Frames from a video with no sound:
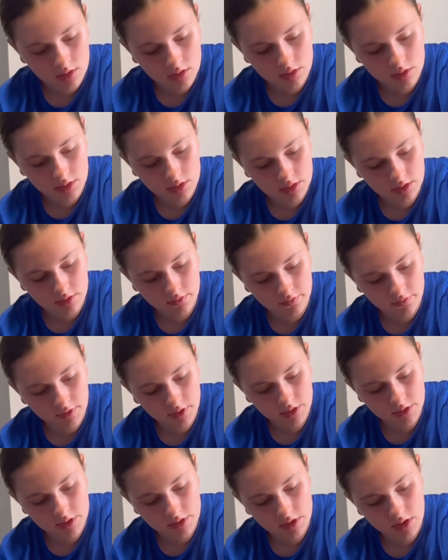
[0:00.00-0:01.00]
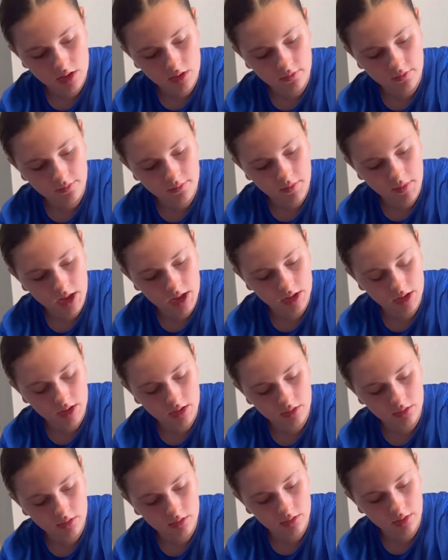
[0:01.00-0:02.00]
just to finish off making
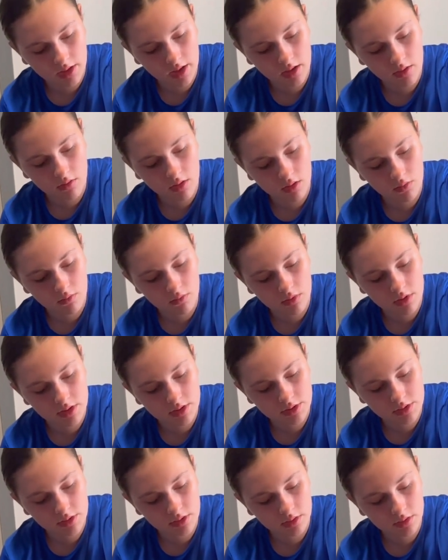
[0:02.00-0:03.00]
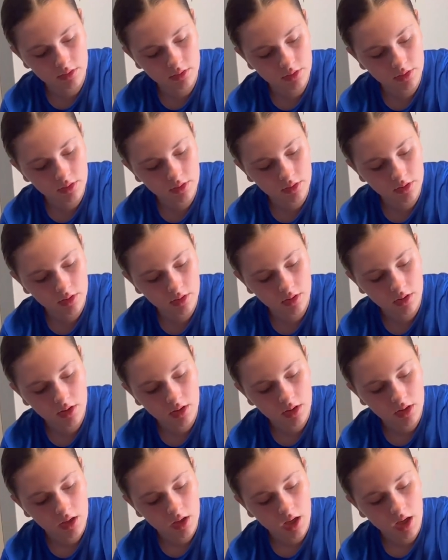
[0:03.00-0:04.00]
it look how I want it to look.
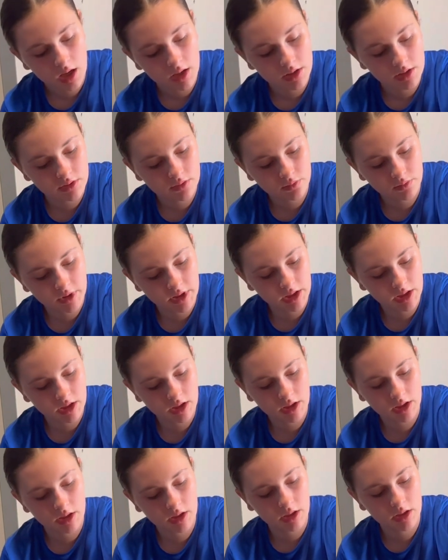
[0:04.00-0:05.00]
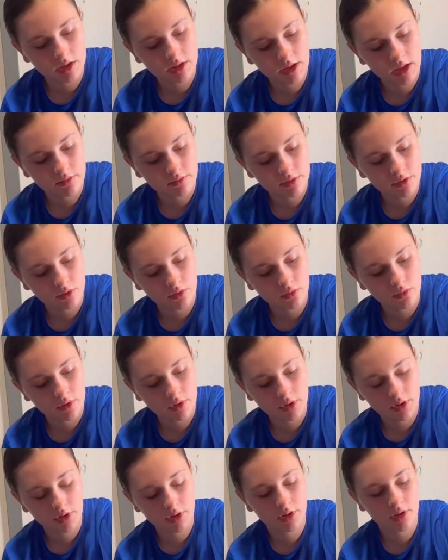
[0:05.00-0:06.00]
I just went in as I was going
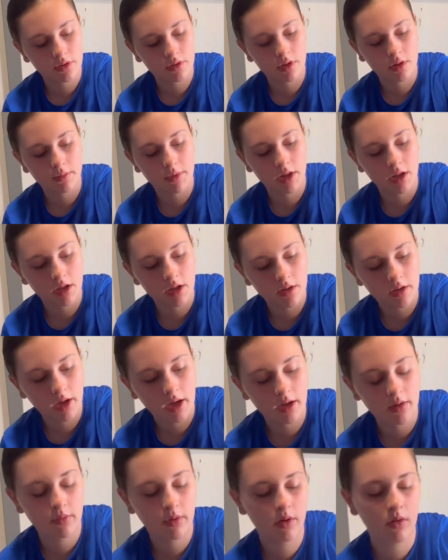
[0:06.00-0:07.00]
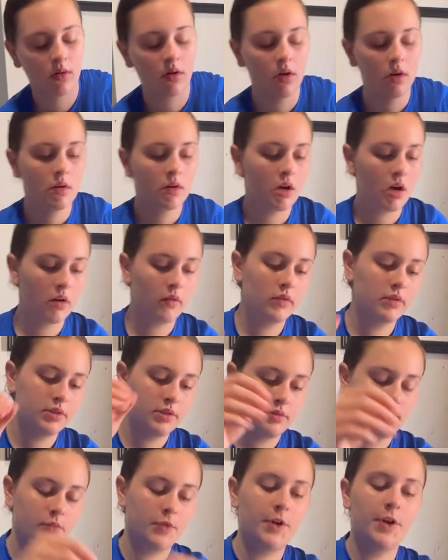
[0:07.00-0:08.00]
through, and I'll be like, okay, well, I want
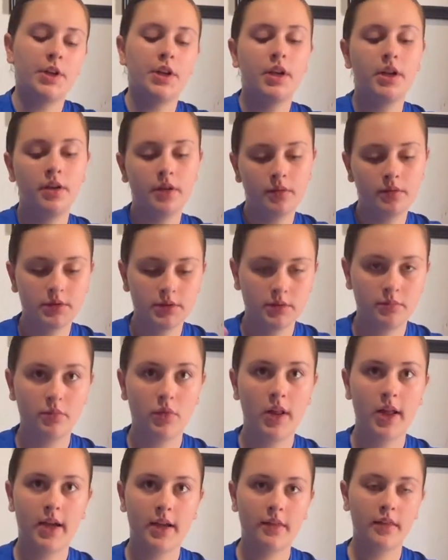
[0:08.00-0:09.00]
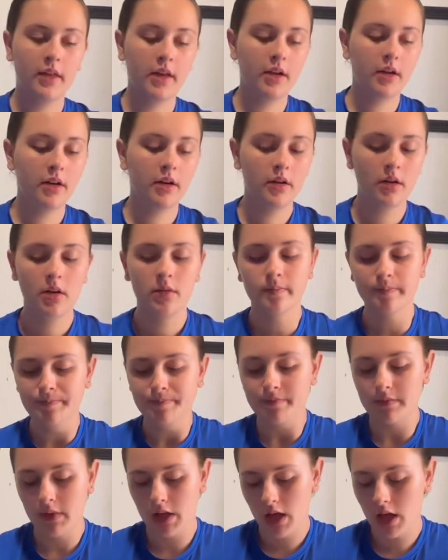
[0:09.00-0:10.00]
some red here, I want some black there,
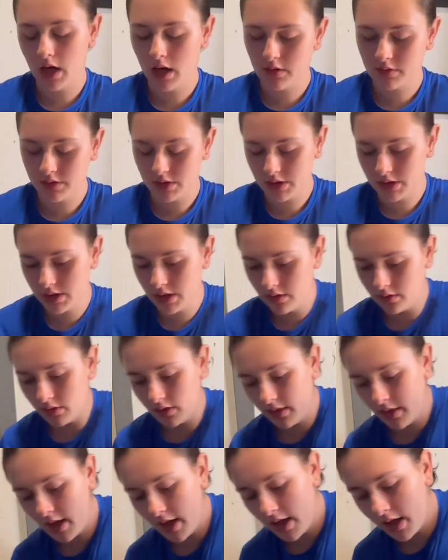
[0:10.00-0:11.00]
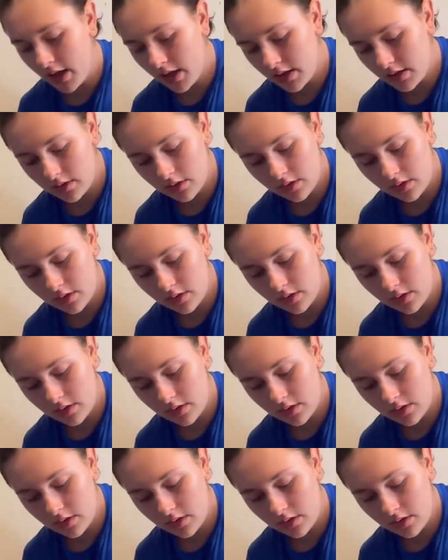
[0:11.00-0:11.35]
and I was just doing that.